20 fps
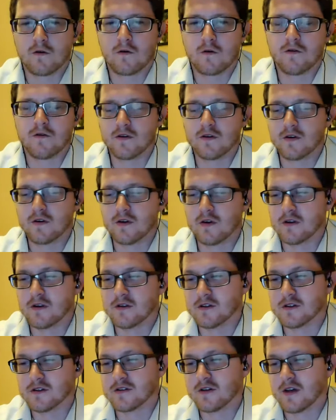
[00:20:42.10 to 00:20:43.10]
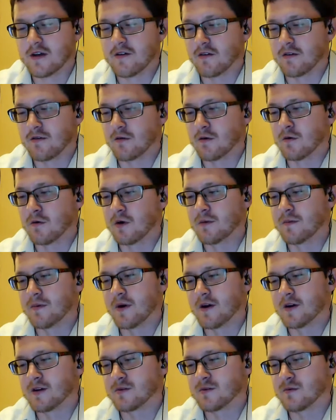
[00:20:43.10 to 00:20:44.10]
if you did, just have a throwaway
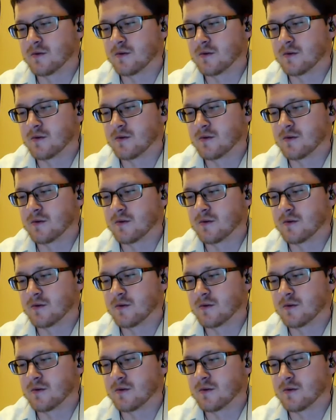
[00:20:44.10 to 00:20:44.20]
password.